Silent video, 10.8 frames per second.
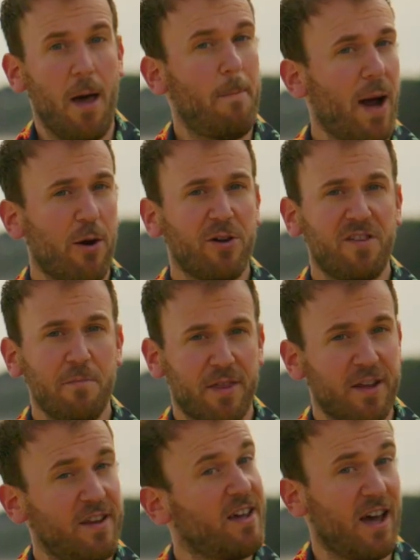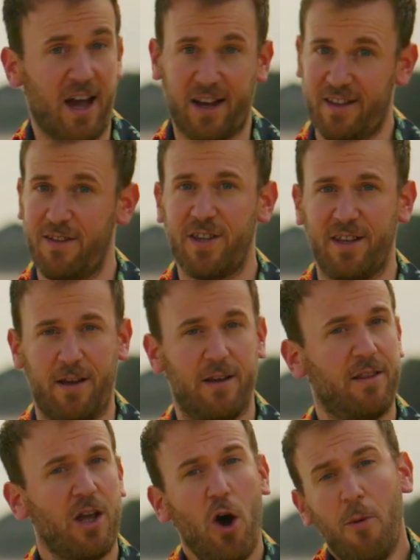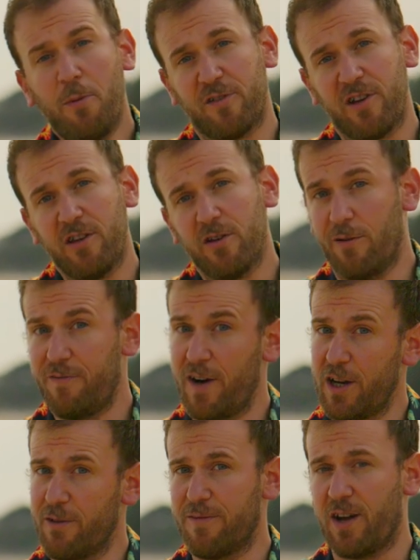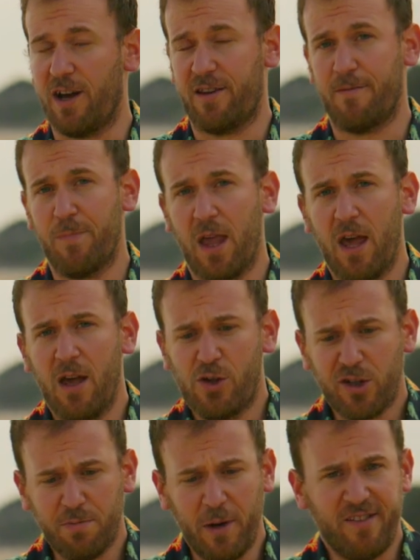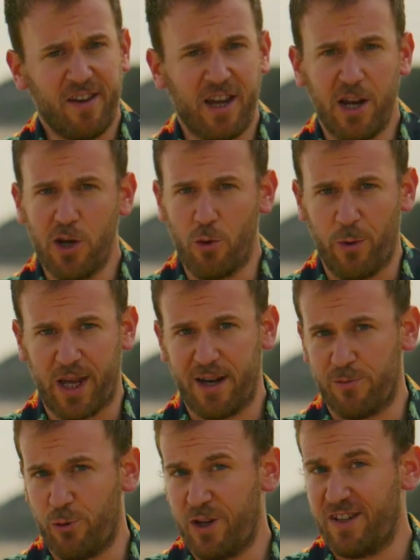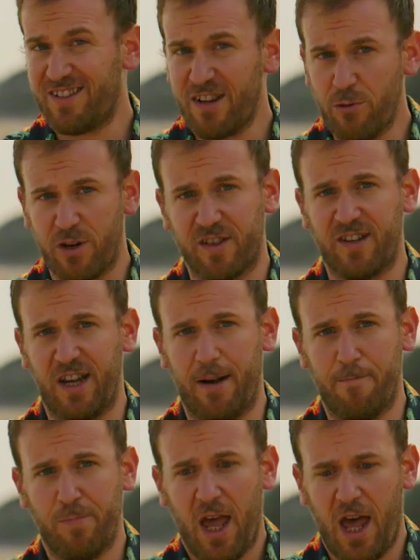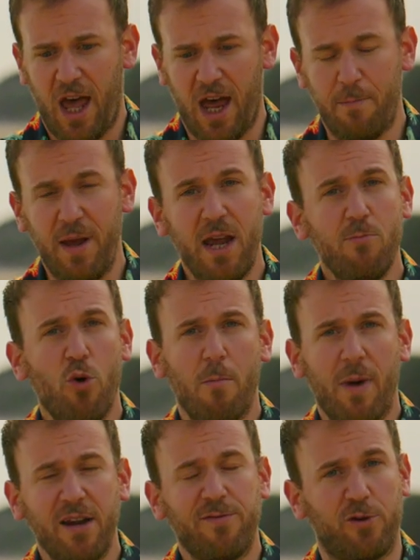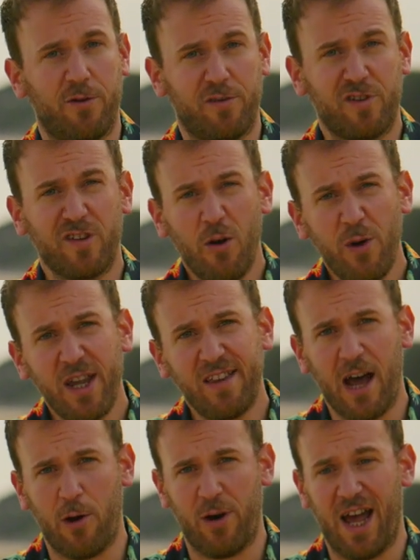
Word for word: Parasympathetic activity, the opposite of fight or flight. Just by taking your recovery seriously and being more mindful of slowing down,